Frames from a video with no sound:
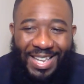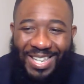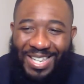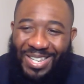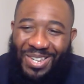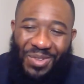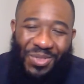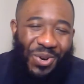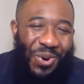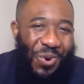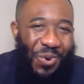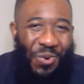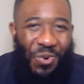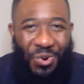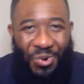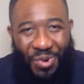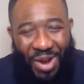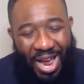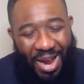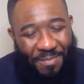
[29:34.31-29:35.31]
you know, the
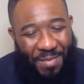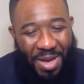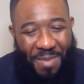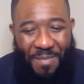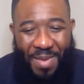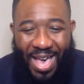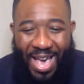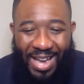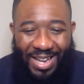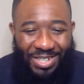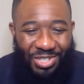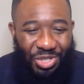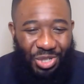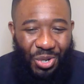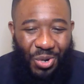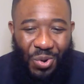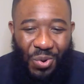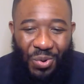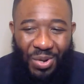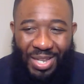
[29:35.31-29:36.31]
whole crack my back
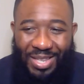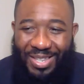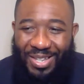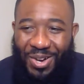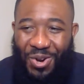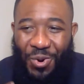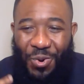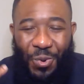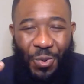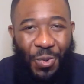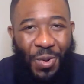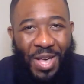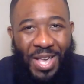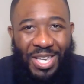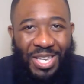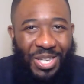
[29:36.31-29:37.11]
joke and the whole,